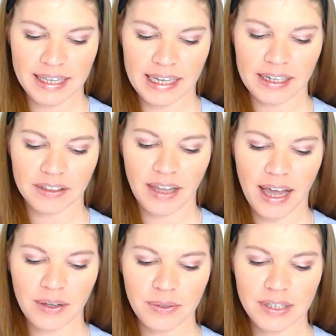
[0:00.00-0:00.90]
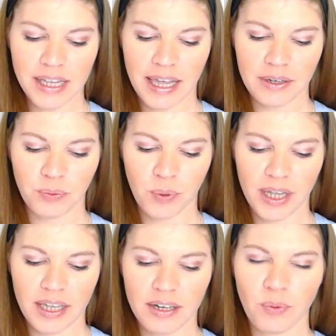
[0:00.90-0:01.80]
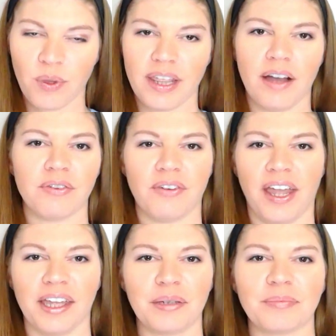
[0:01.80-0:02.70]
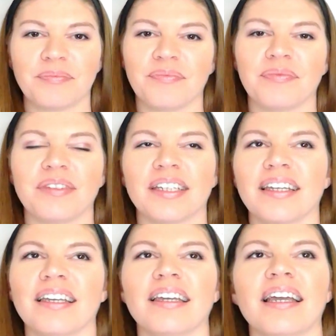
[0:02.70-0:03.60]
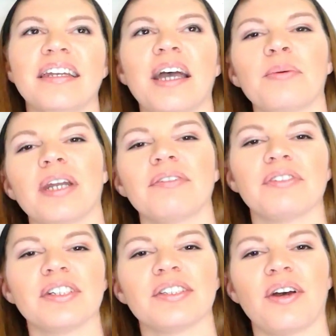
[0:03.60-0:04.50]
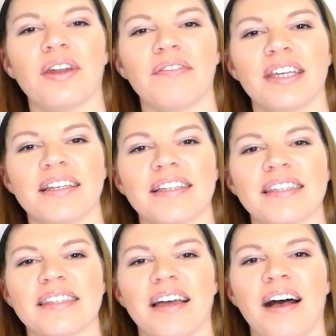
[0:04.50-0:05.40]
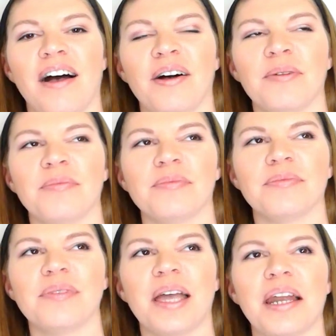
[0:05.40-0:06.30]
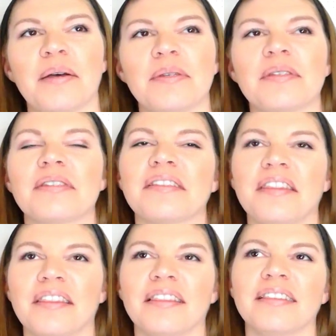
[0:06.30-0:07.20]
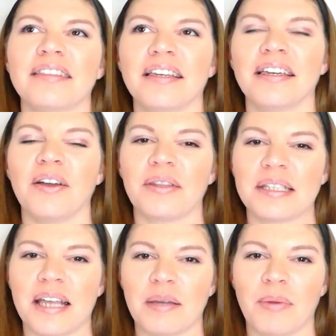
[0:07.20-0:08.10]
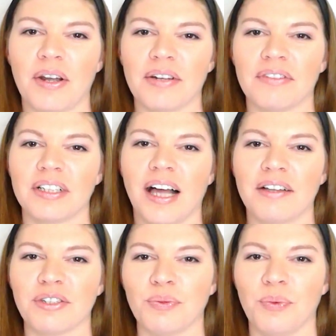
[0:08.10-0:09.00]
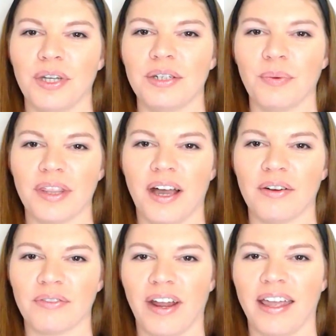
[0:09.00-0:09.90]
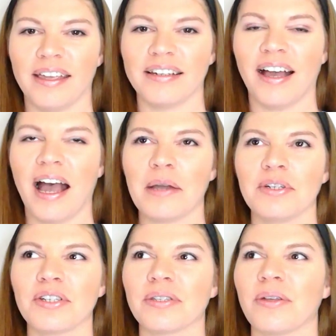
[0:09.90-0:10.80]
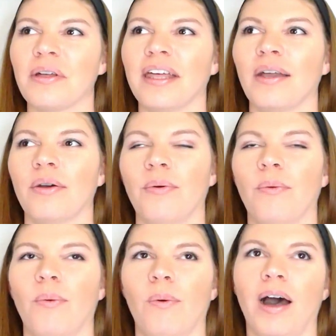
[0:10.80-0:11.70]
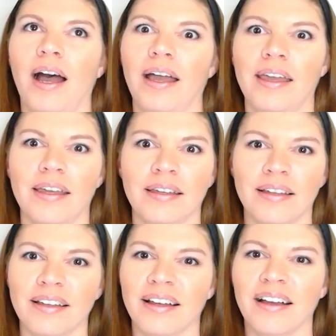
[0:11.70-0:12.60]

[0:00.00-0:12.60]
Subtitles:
is like clouds and wind without rain." Now, when I first thought of this, and I was thinking on the second part of the clouds and wind without rain, I just thought, like, why?